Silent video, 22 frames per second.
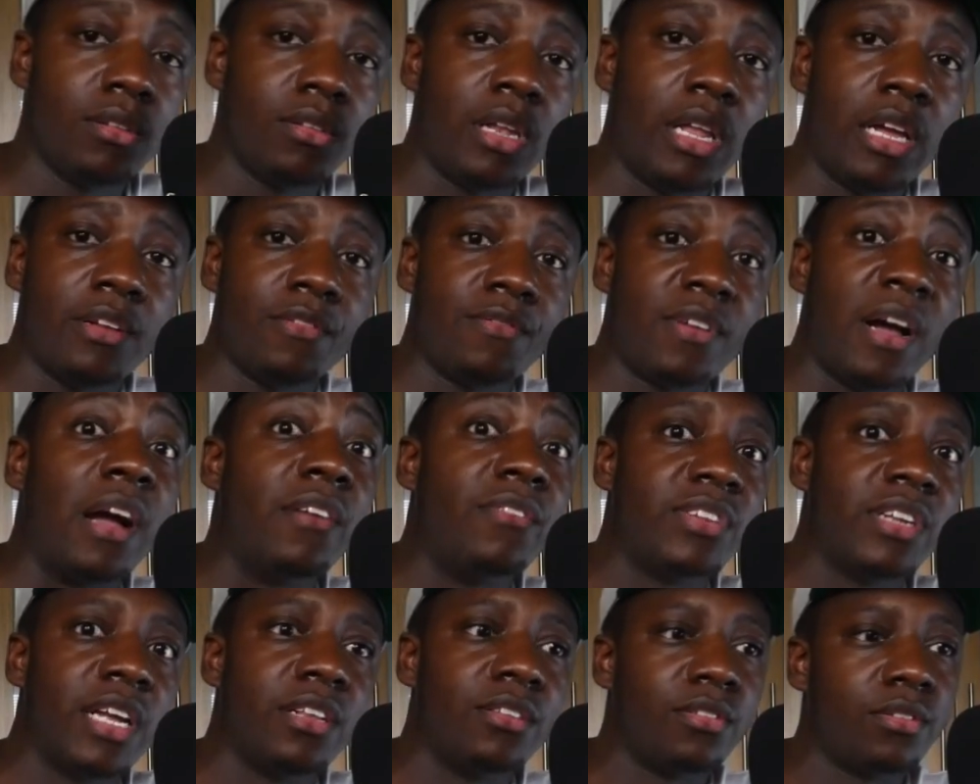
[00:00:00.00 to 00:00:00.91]
like
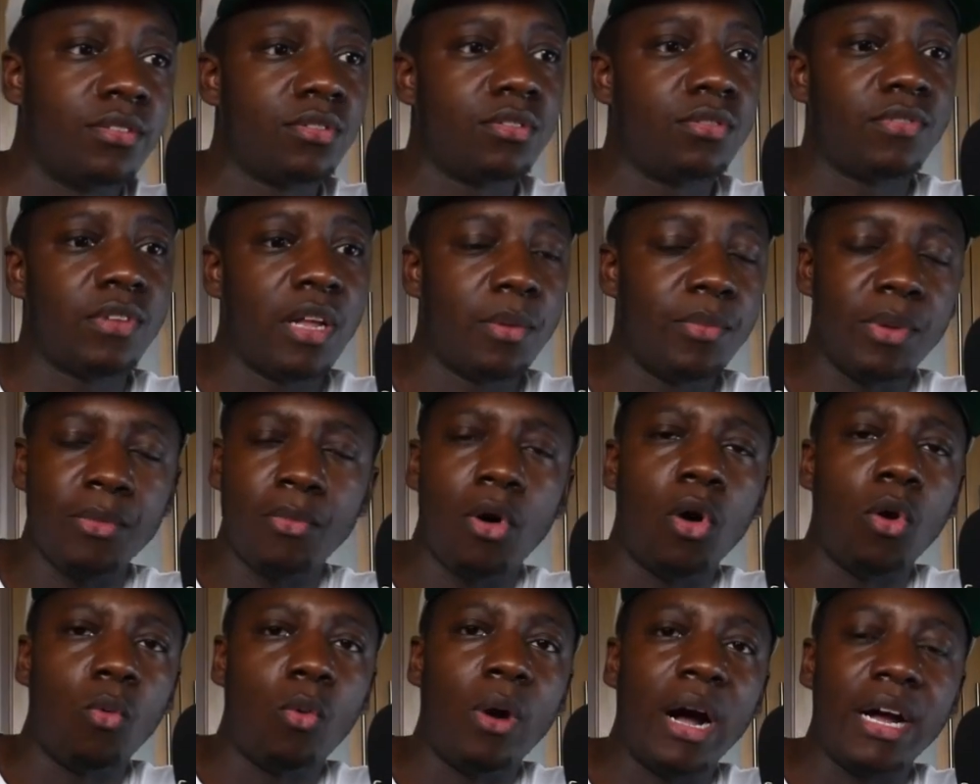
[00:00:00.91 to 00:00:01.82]
5.10s and stuff, like a bit
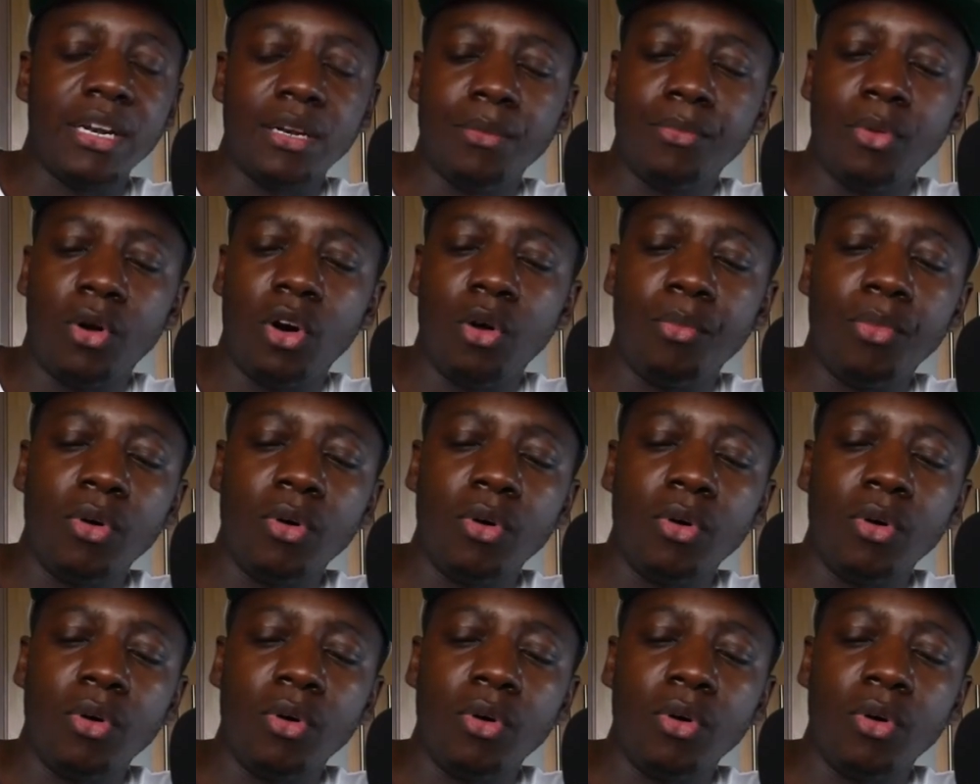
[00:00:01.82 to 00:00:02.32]
more wider ball,